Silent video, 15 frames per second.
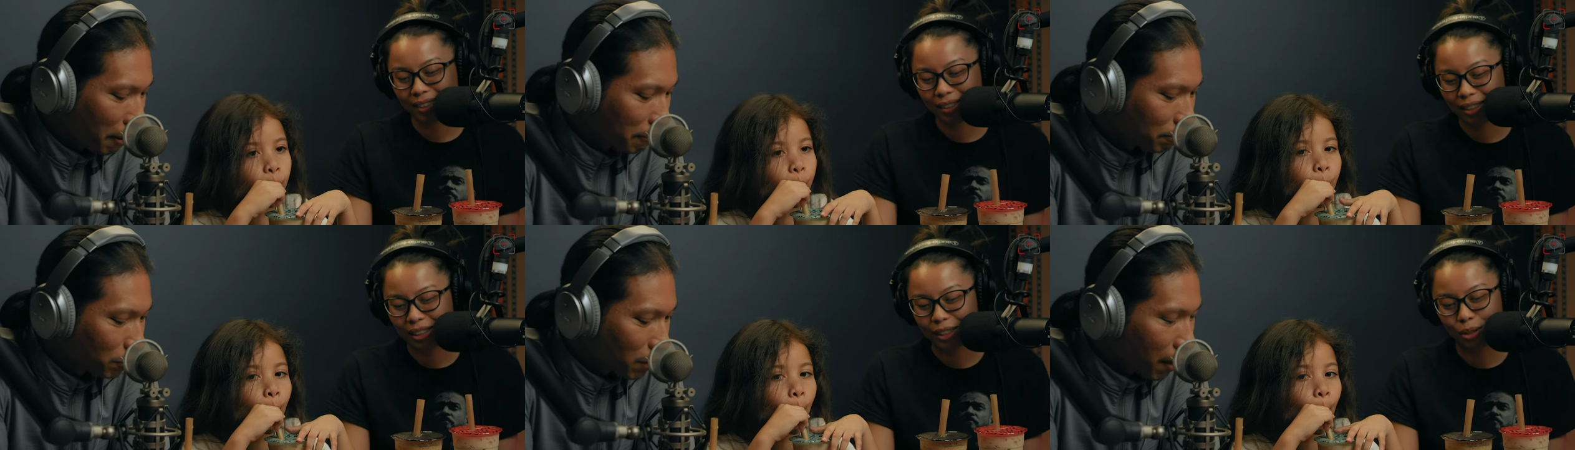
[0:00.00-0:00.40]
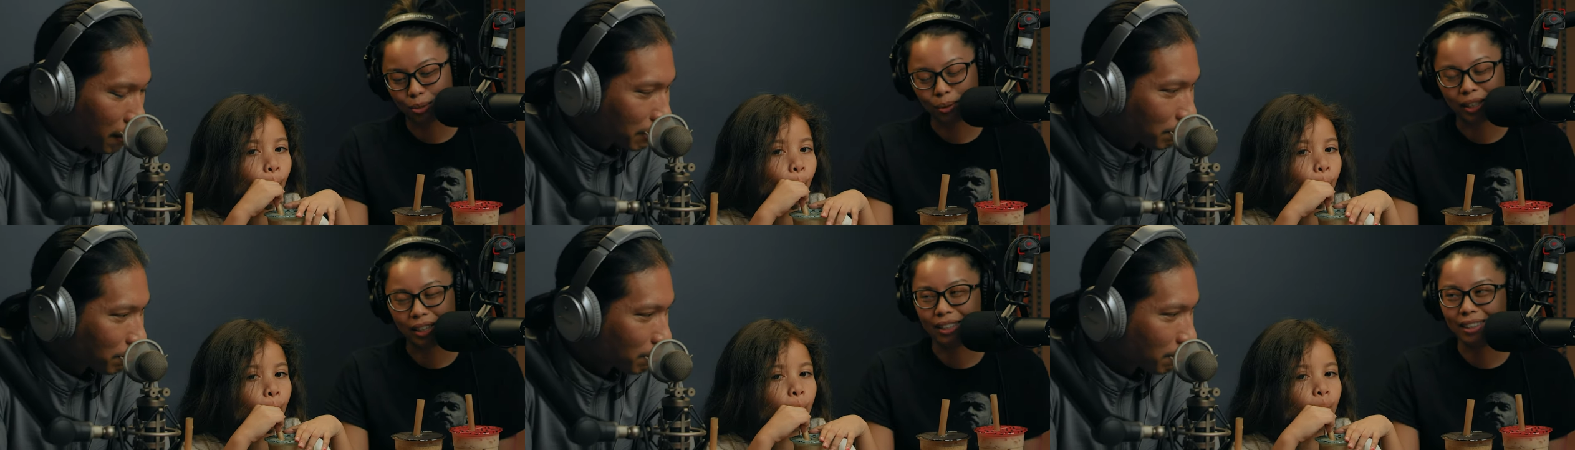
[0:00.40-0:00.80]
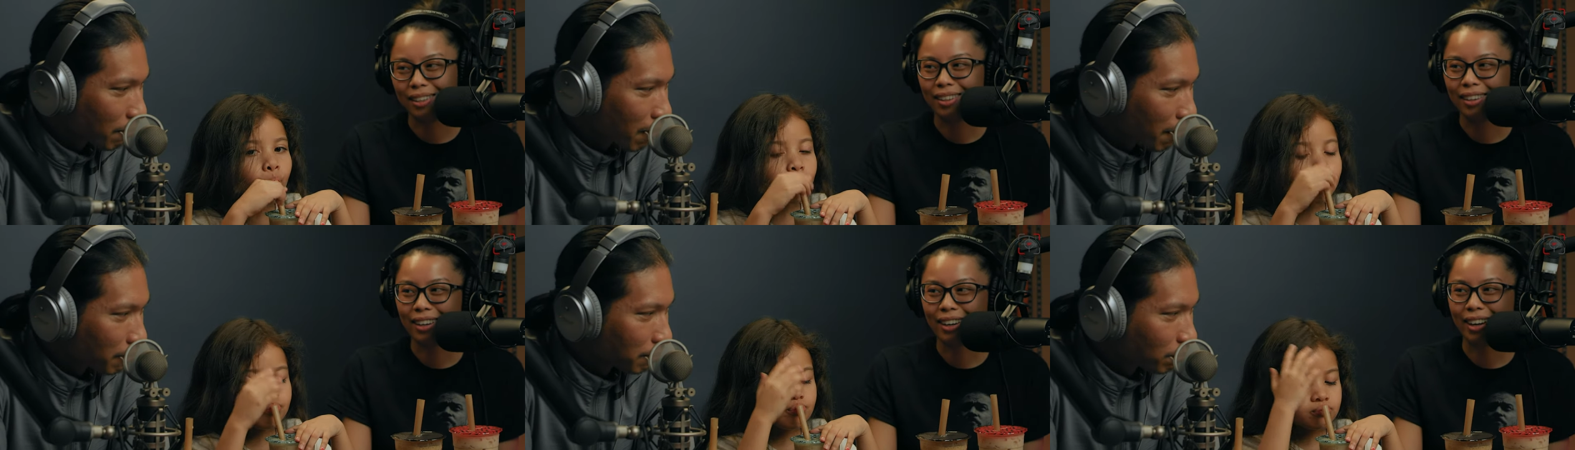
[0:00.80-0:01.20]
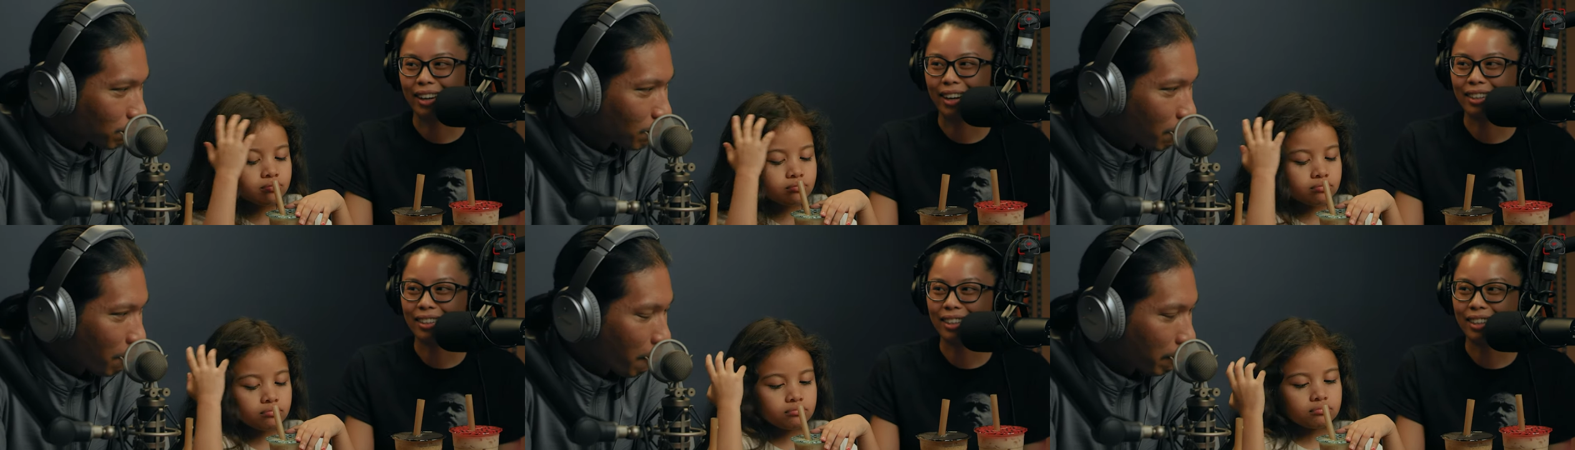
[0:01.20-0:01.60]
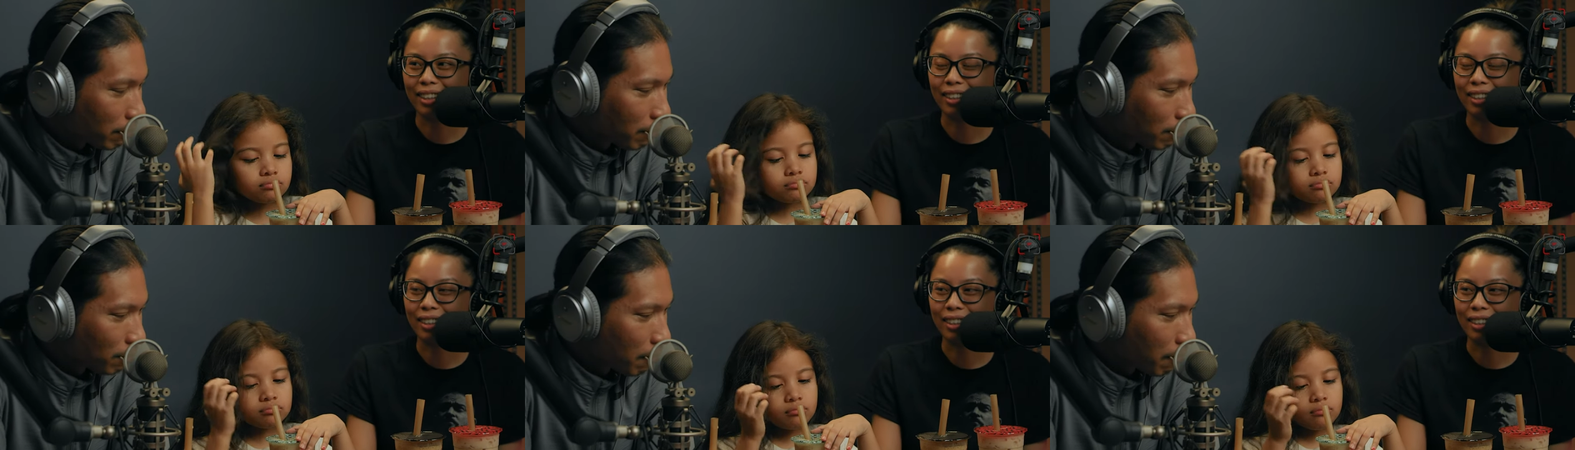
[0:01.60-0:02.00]
Speaker 1: It's sweet. I,
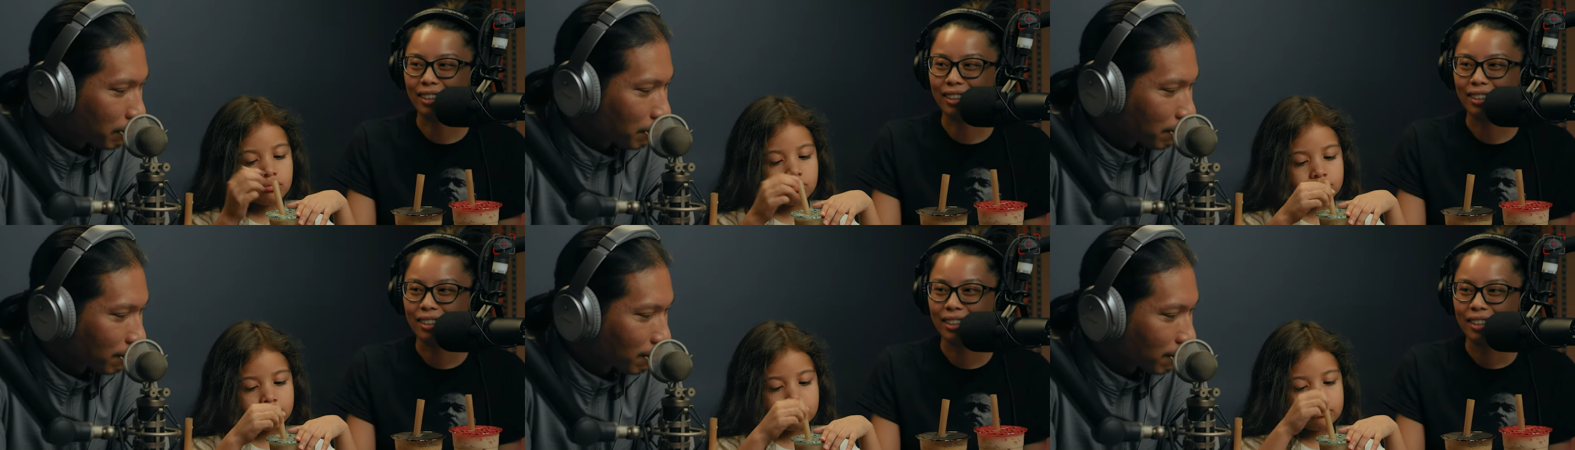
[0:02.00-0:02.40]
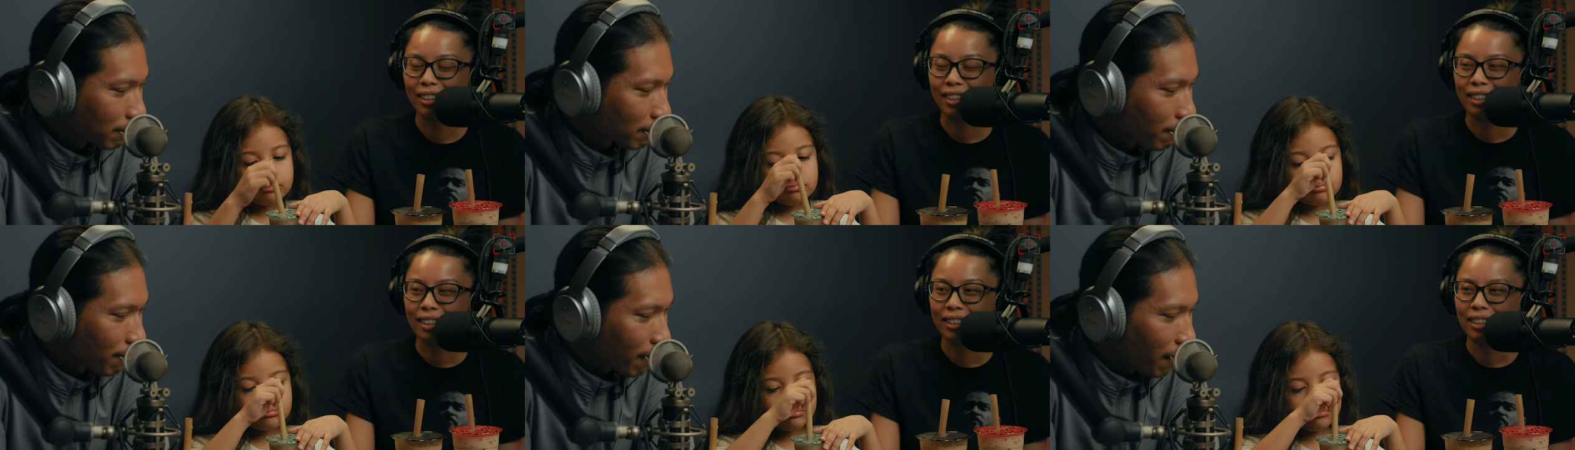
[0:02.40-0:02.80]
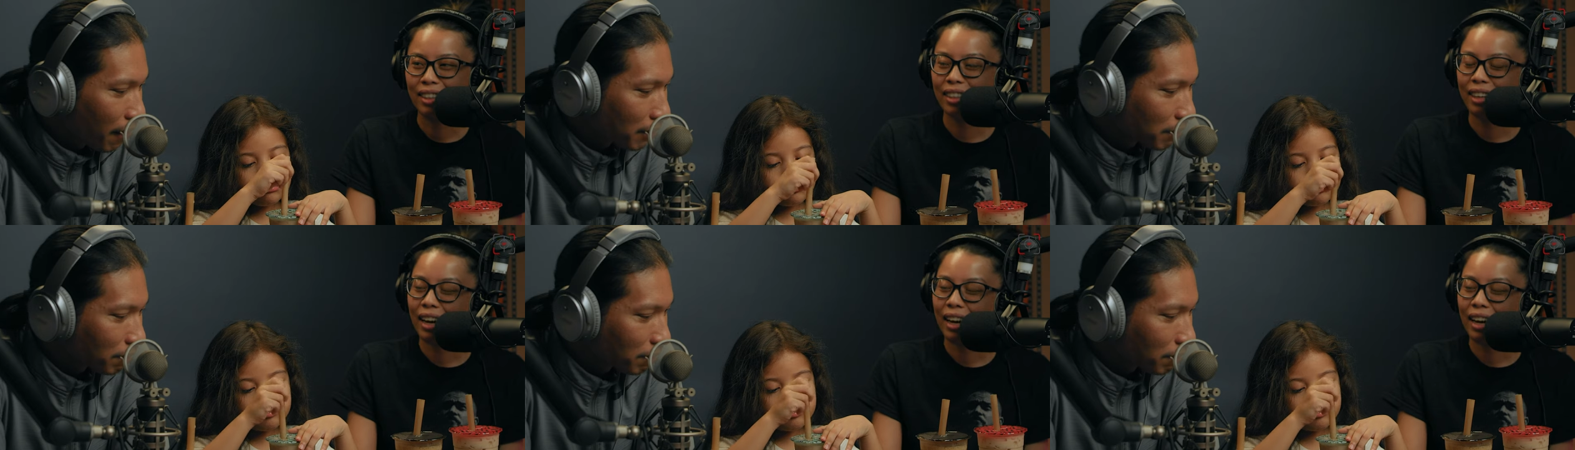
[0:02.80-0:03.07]
think uh, they.